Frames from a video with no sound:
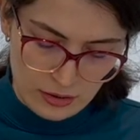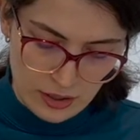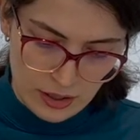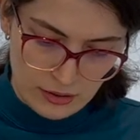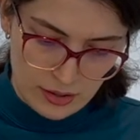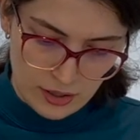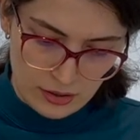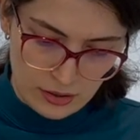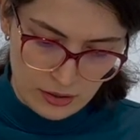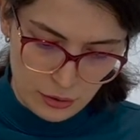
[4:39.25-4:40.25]

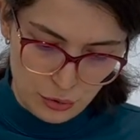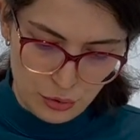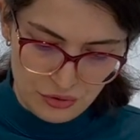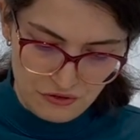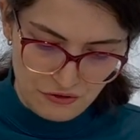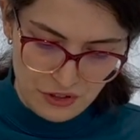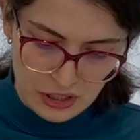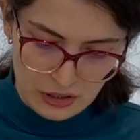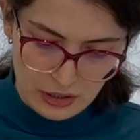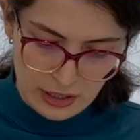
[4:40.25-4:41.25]
until you don't
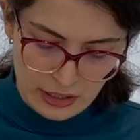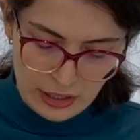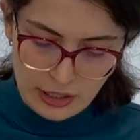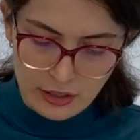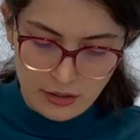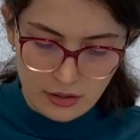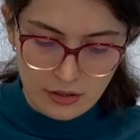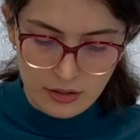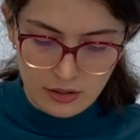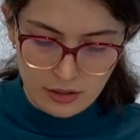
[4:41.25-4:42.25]
feel any
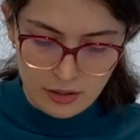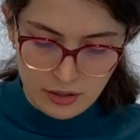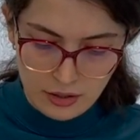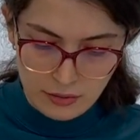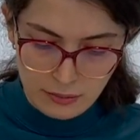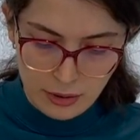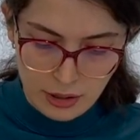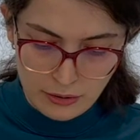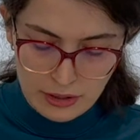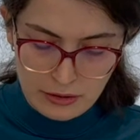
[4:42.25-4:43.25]

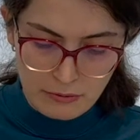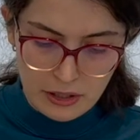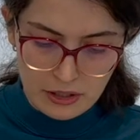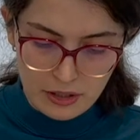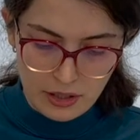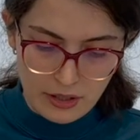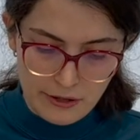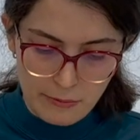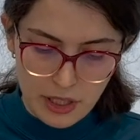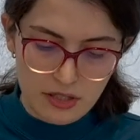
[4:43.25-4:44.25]
powder milk in the
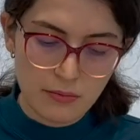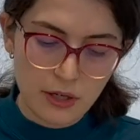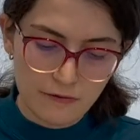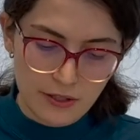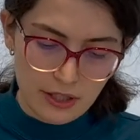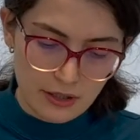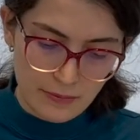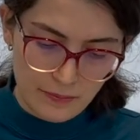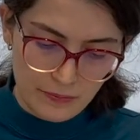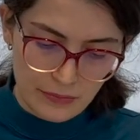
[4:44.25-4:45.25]
bottom of the
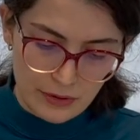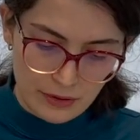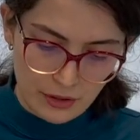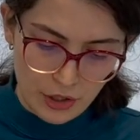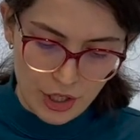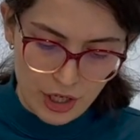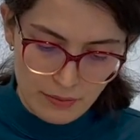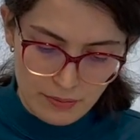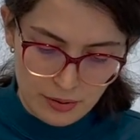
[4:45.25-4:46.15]
cup